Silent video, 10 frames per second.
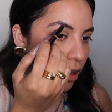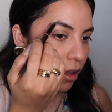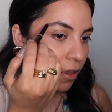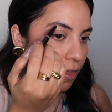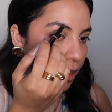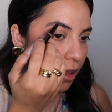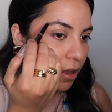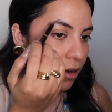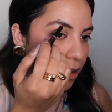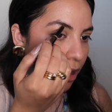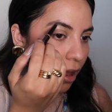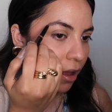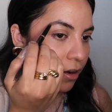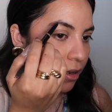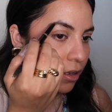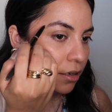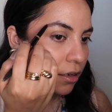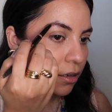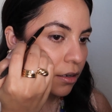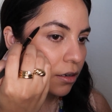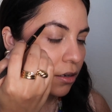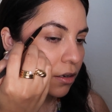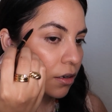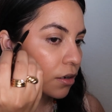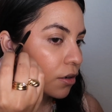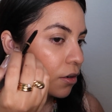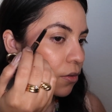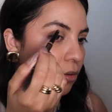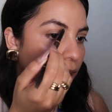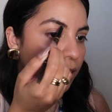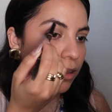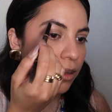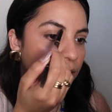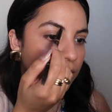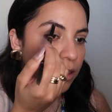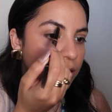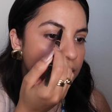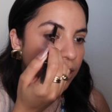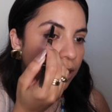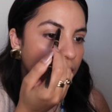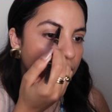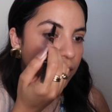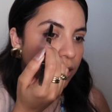and then add in where I think it needs it.